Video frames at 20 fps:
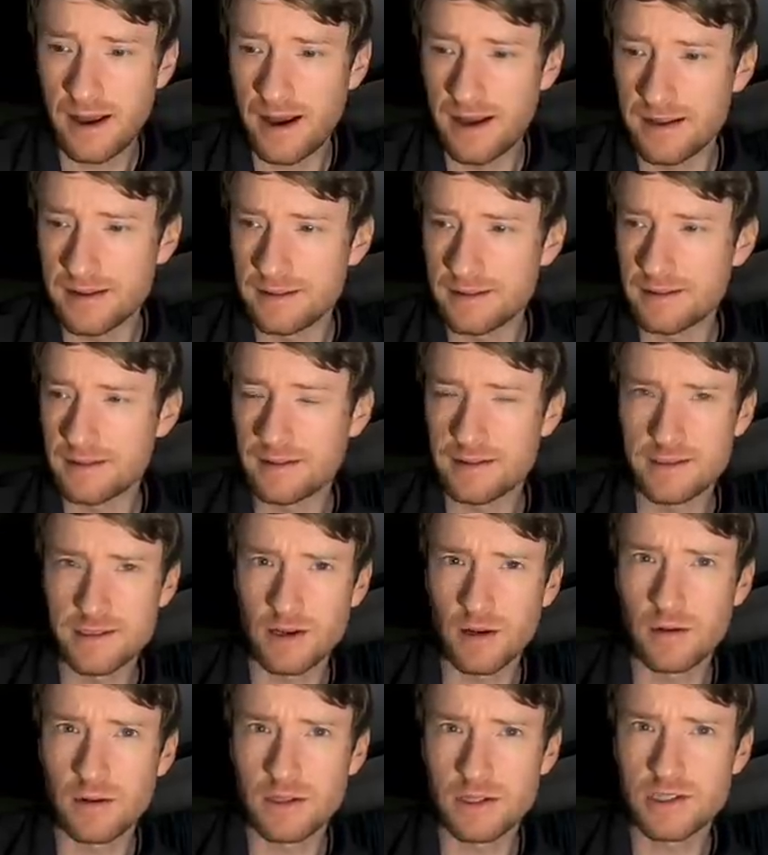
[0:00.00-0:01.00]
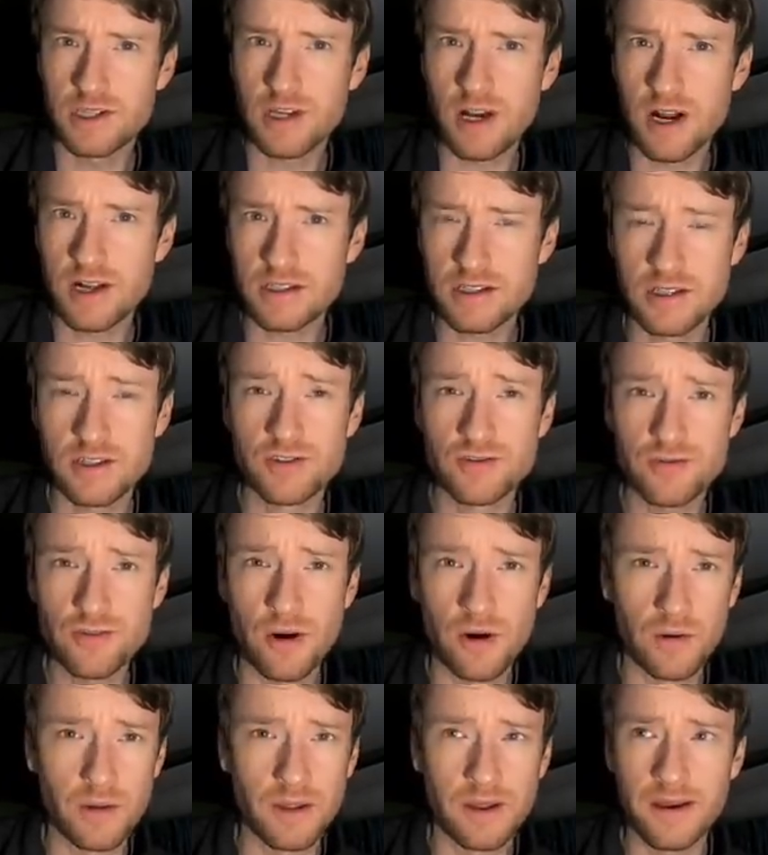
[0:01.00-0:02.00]
And the solar charge
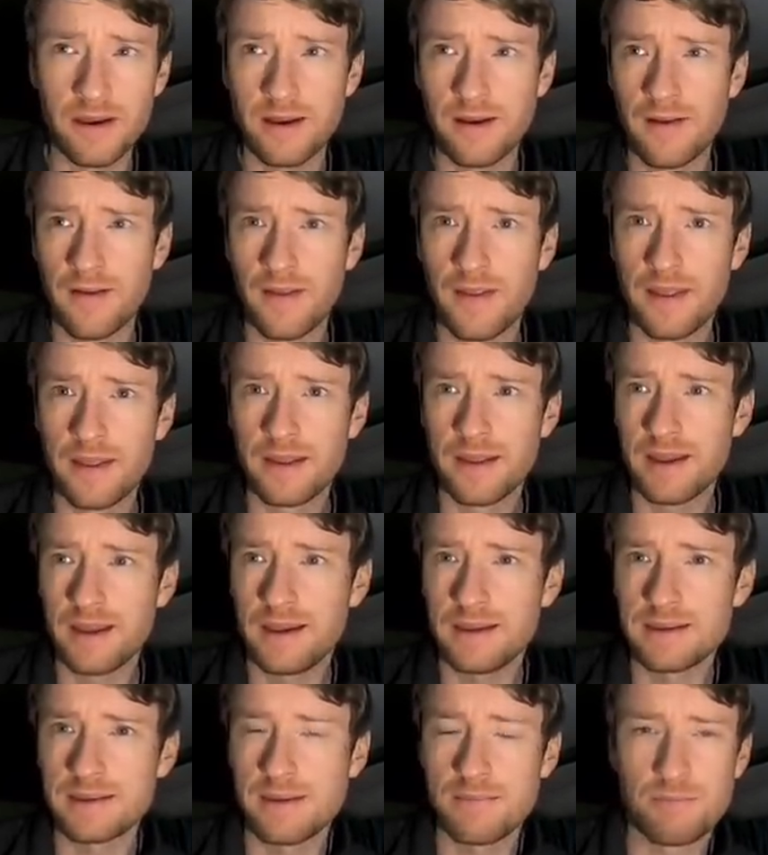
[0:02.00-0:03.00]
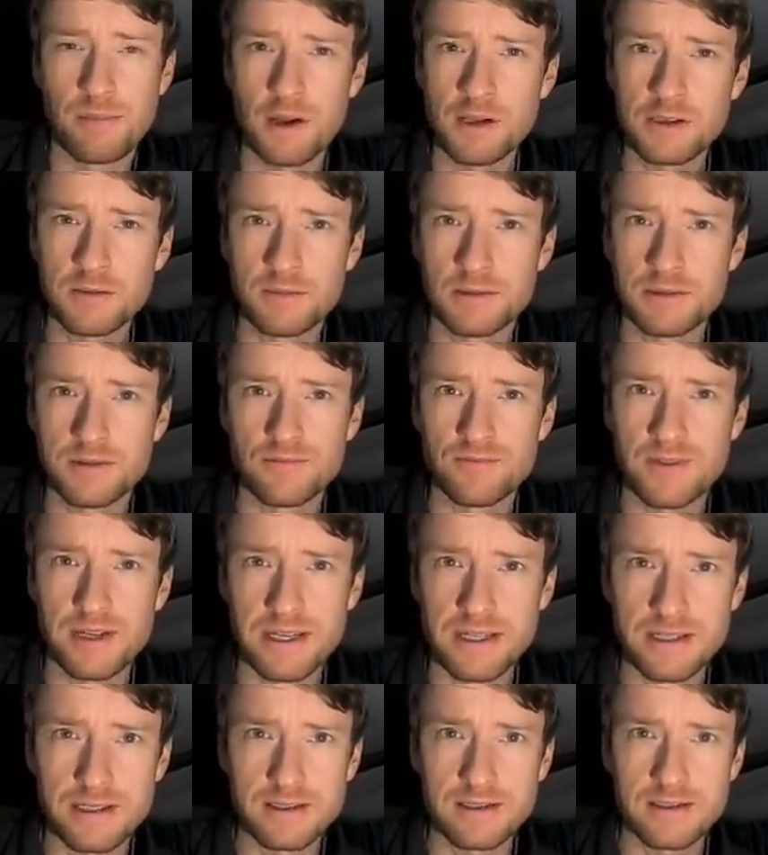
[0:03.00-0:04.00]
controller is impossible to
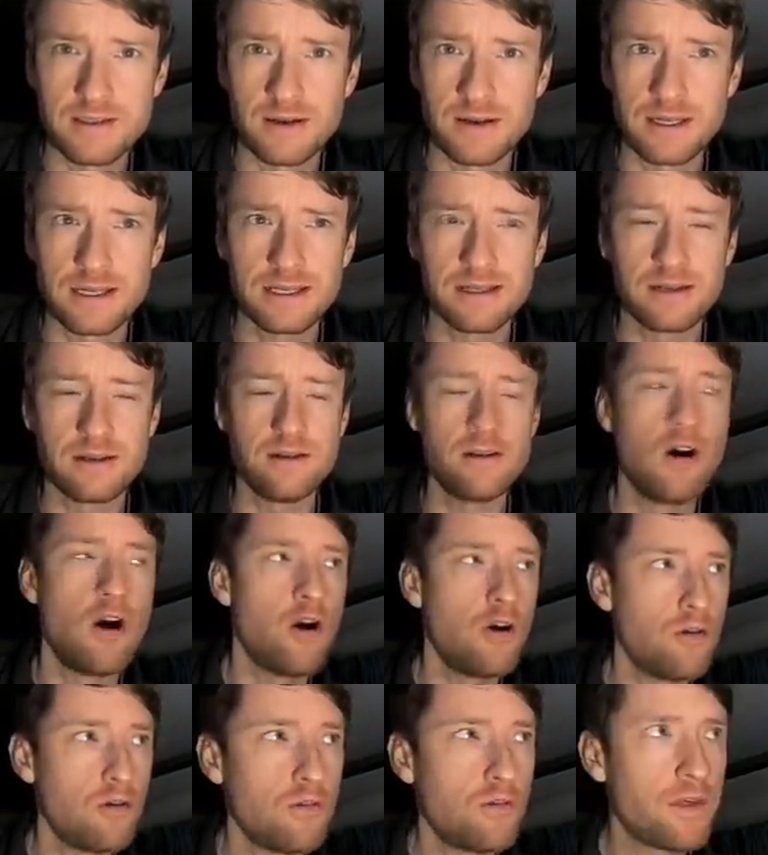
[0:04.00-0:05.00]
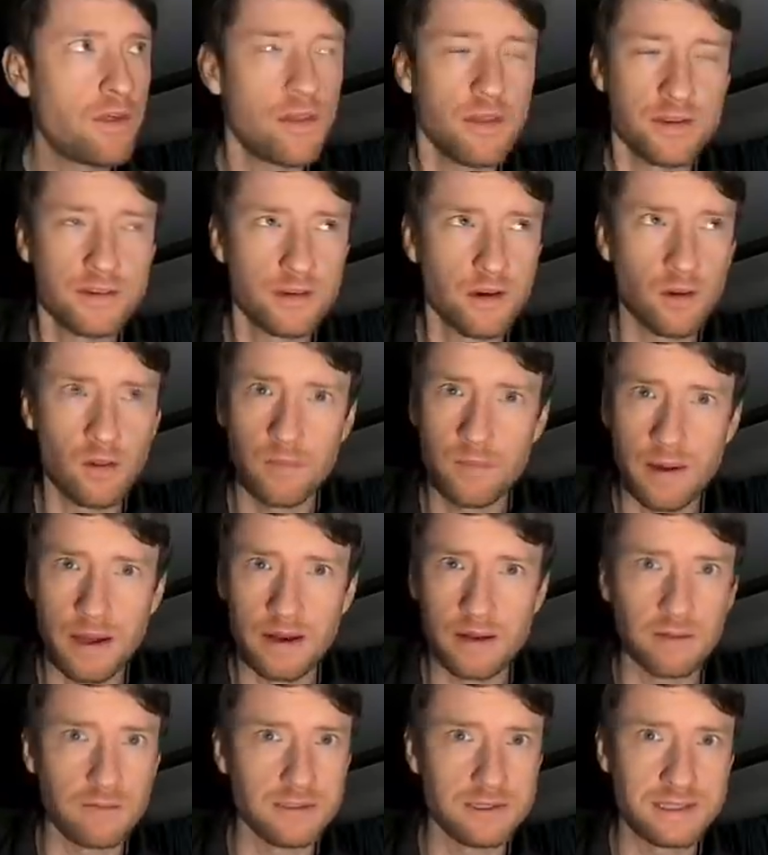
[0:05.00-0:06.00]
read, so I didn't know that the solar
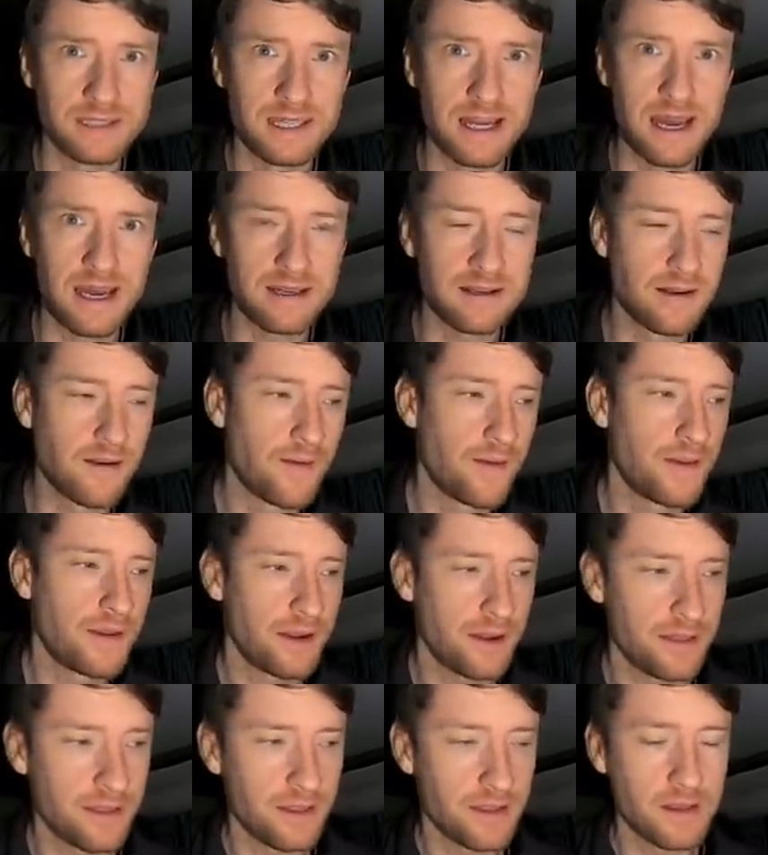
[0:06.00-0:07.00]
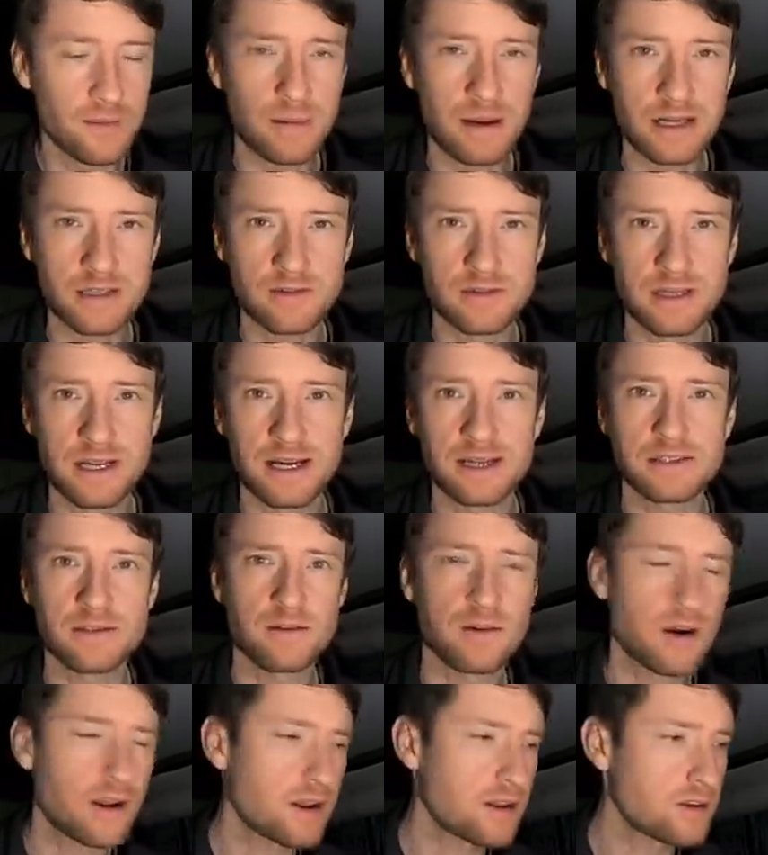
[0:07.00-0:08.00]
panel was dead and then the battery died.
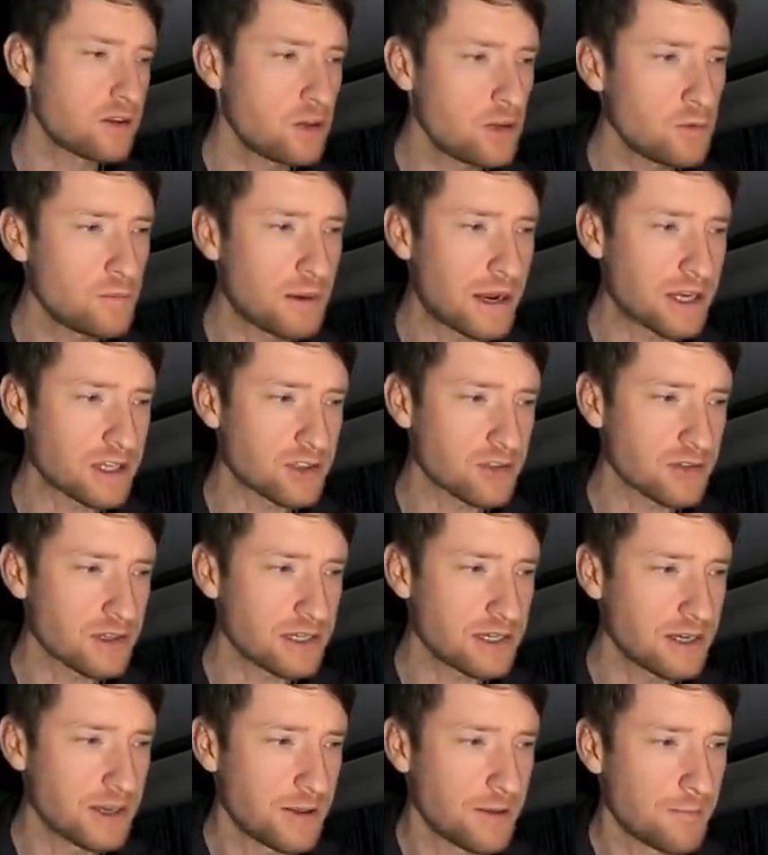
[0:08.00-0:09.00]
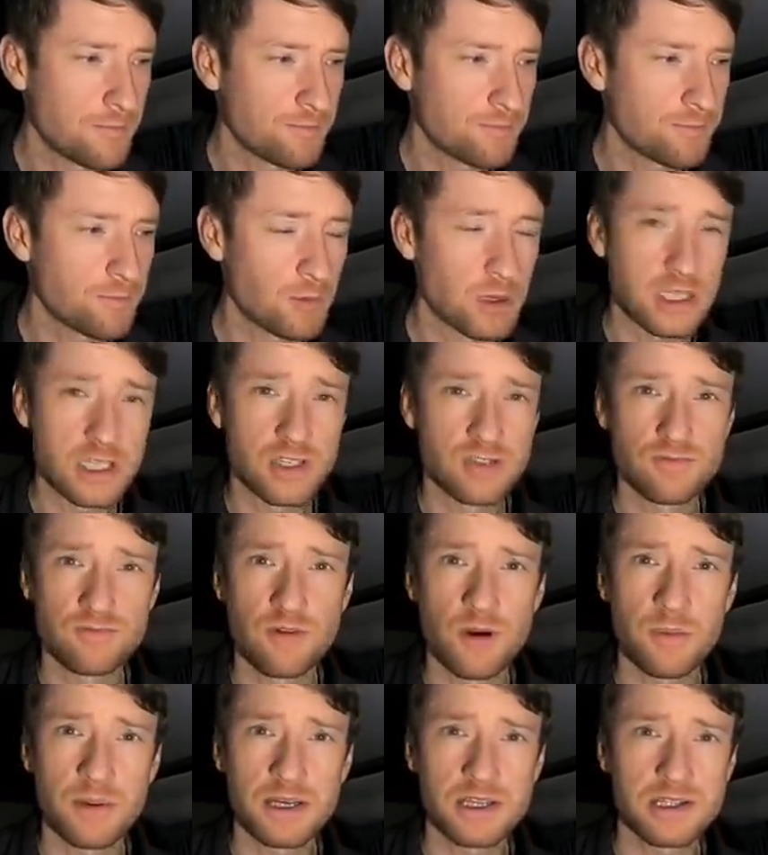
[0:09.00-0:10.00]
So I got a new battery, which is
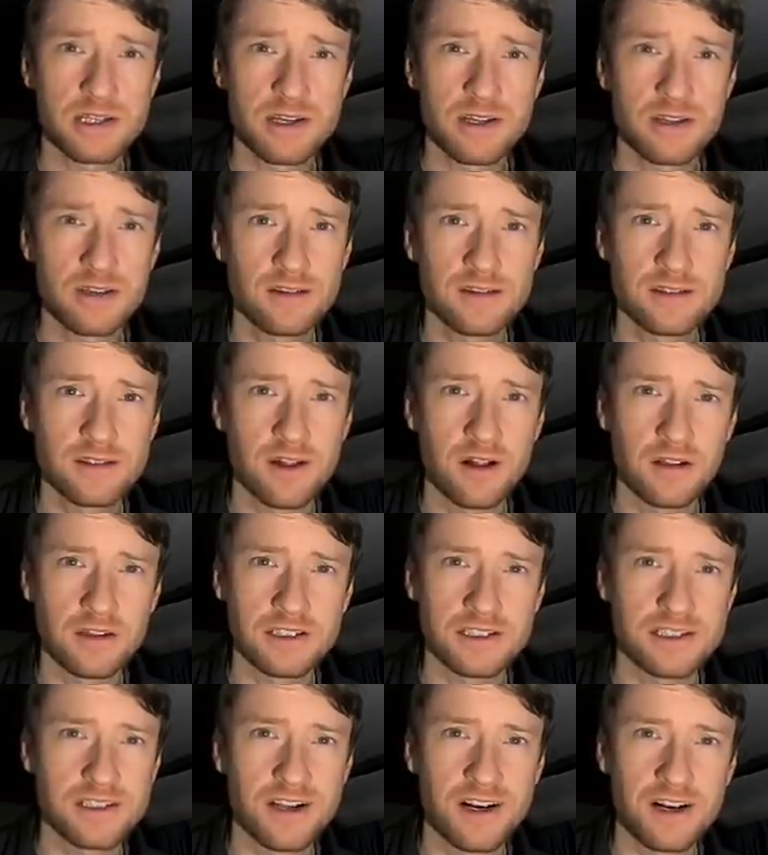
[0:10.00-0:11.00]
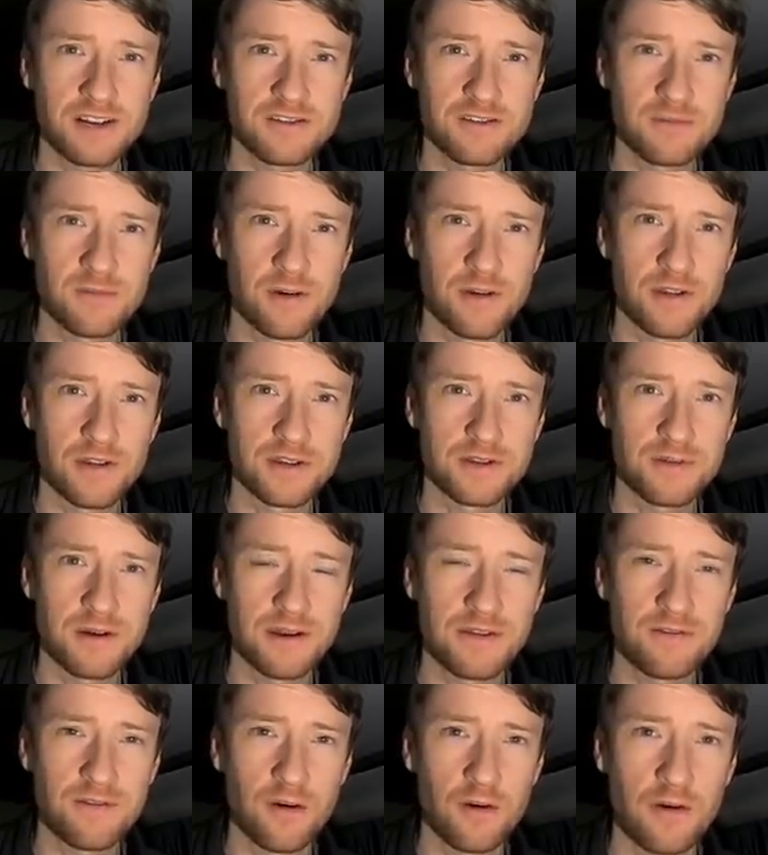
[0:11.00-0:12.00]
rubbish and it doesn't hold its charge for more than
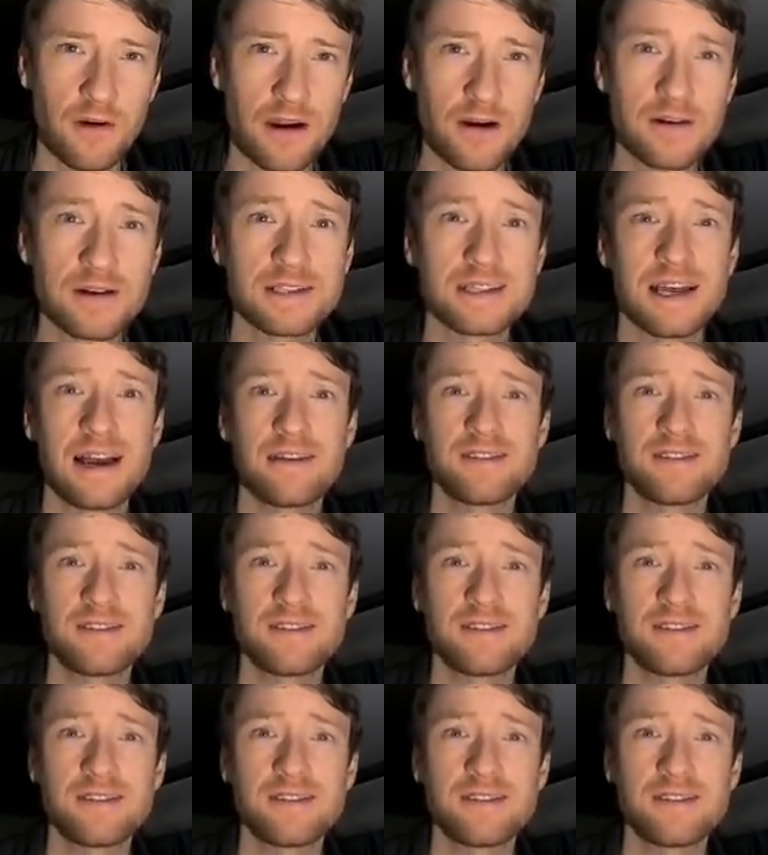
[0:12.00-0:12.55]
twenty-four hours.